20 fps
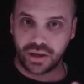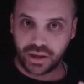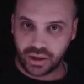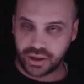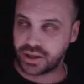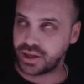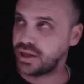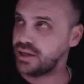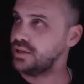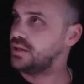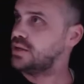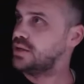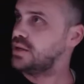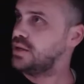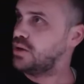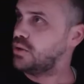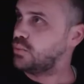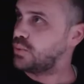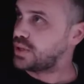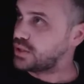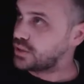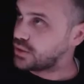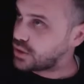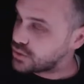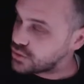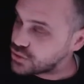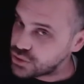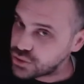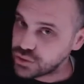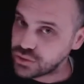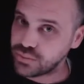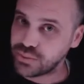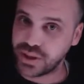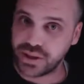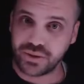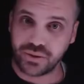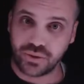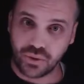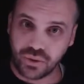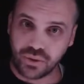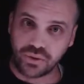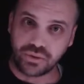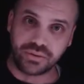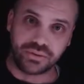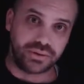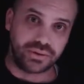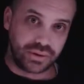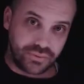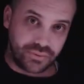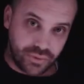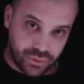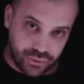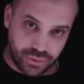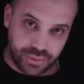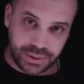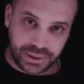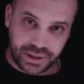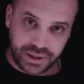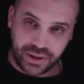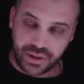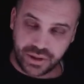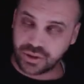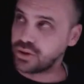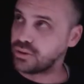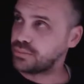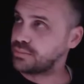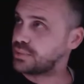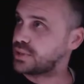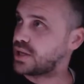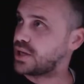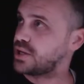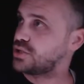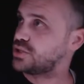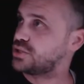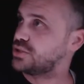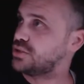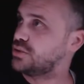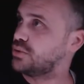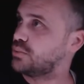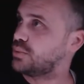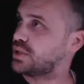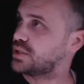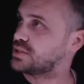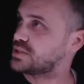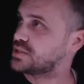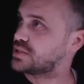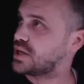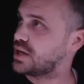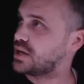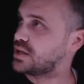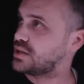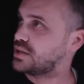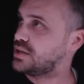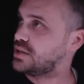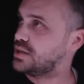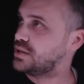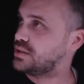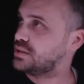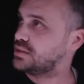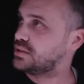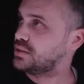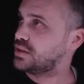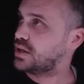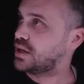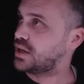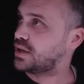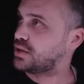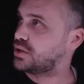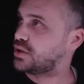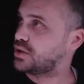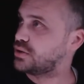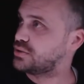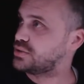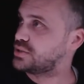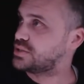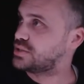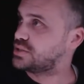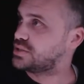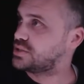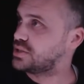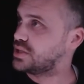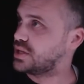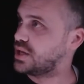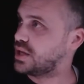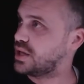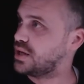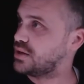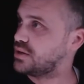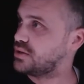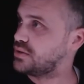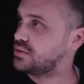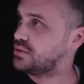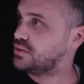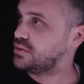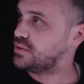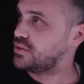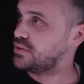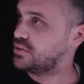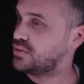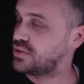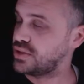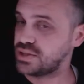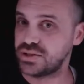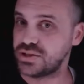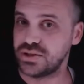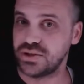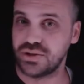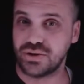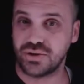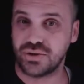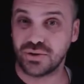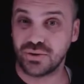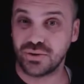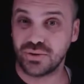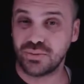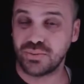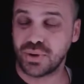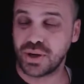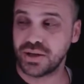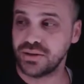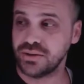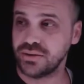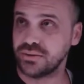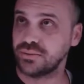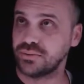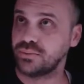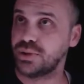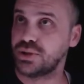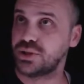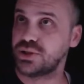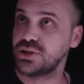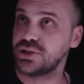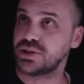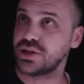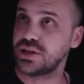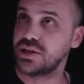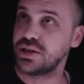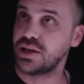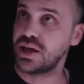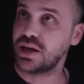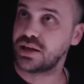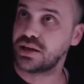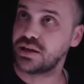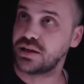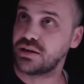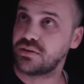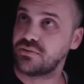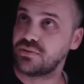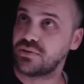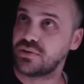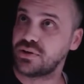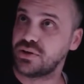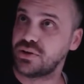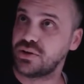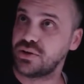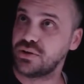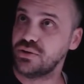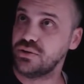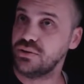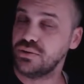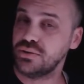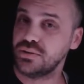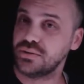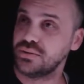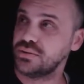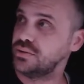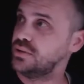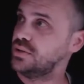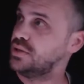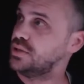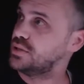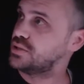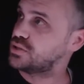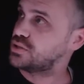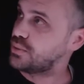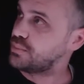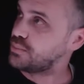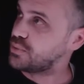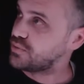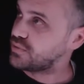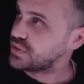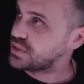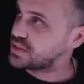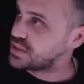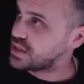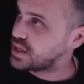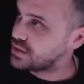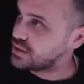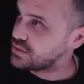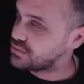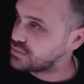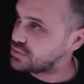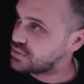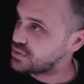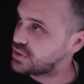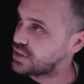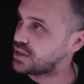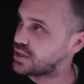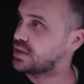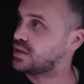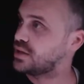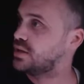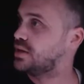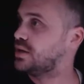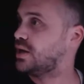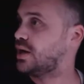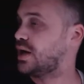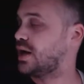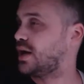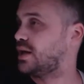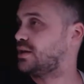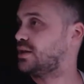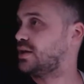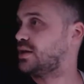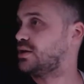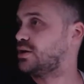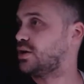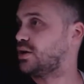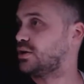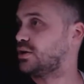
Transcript: Okay, we can go the short way or through a linear combination. We can start here and go down this U one, which is a negative U. So we're moving down through there and then